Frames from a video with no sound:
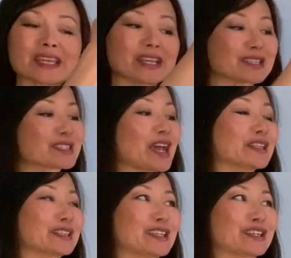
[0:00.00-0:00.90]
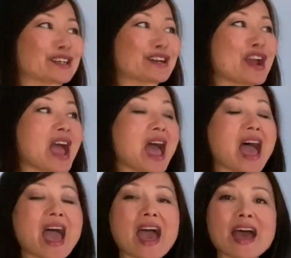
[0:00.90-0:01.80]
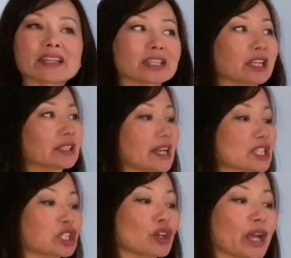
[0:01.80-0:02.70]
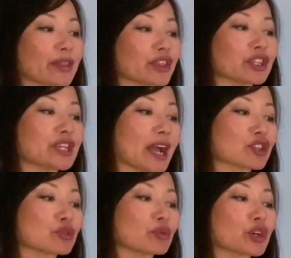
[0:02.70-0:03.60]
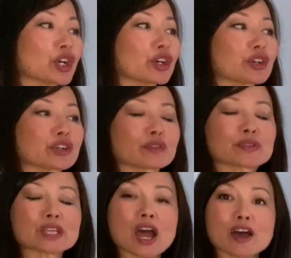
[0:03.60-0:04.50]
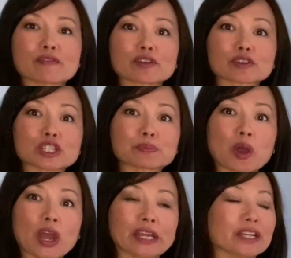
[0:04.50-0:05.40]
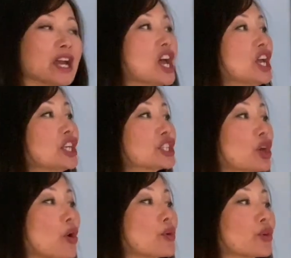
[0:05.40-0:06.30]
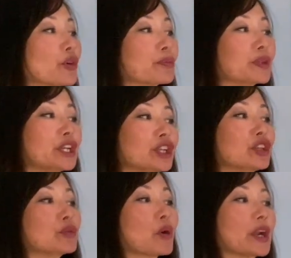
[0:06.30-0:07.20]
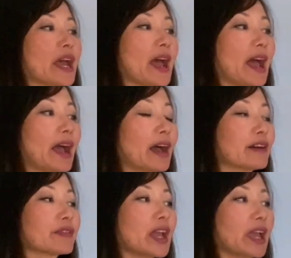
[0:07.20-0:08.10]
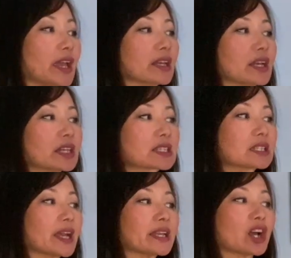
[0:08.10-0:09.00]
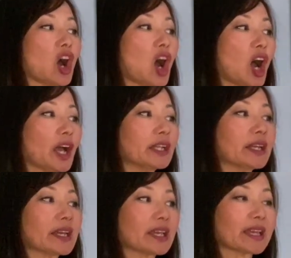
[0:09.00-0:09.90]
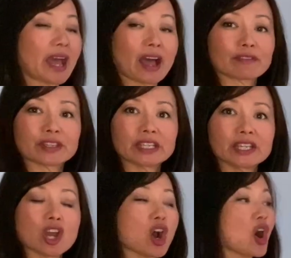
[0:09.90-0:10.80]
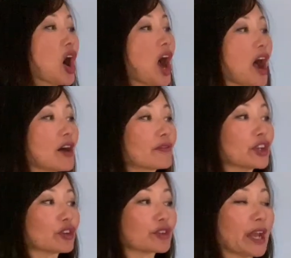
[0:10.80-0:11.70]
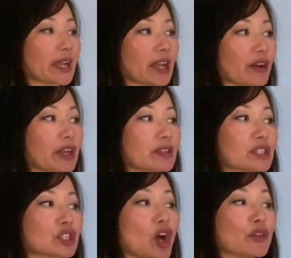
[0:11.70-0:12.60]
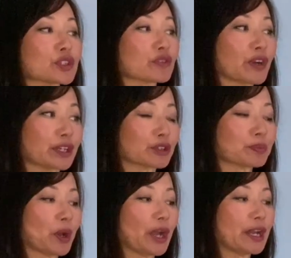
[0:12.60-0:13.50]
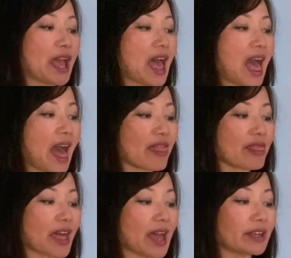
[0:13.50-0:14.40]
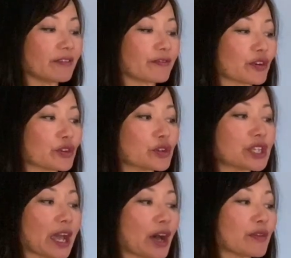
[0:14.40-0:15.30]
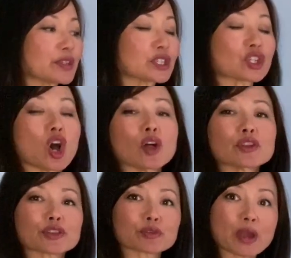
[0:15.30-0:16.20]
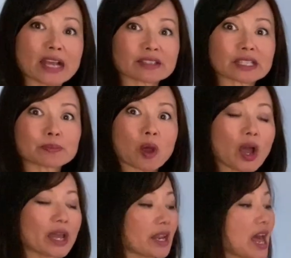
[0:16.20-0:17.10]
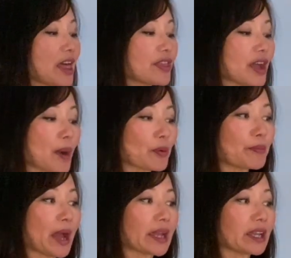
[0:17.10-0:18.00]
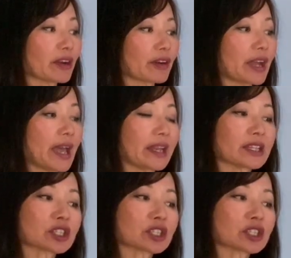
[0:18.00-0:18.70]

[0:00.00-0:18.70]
take Skelly here, and let's look at the natural curves of her spine. So normally you want to have a slight concavity of your neck area. This is called the cervical spine. And then further down, this is called the thoracic spine, the upper back area, and it's